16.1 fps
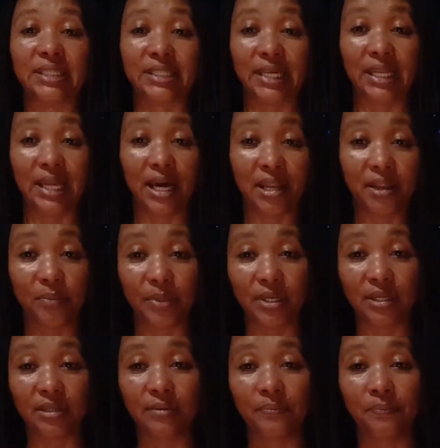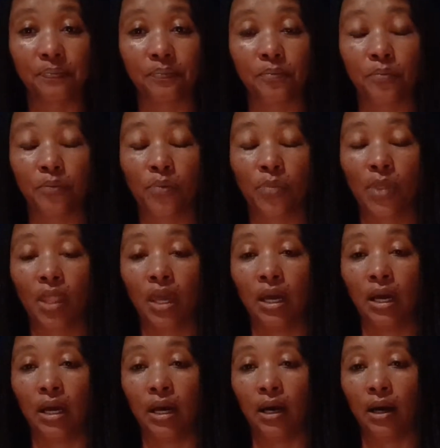an animal.
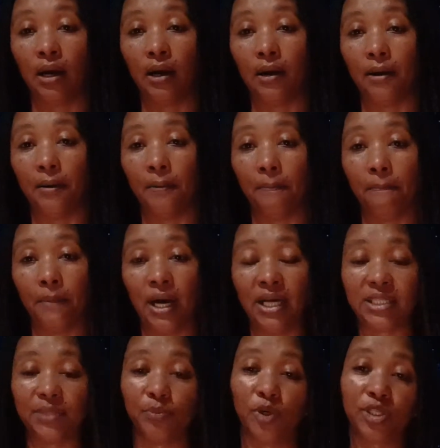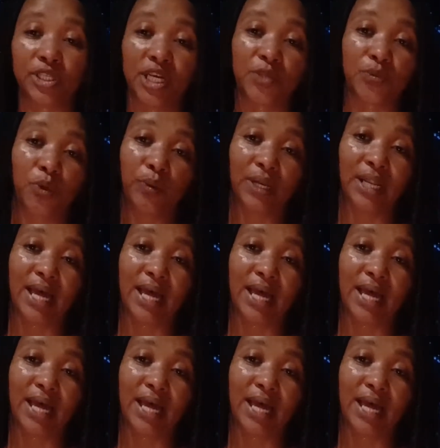As much as we would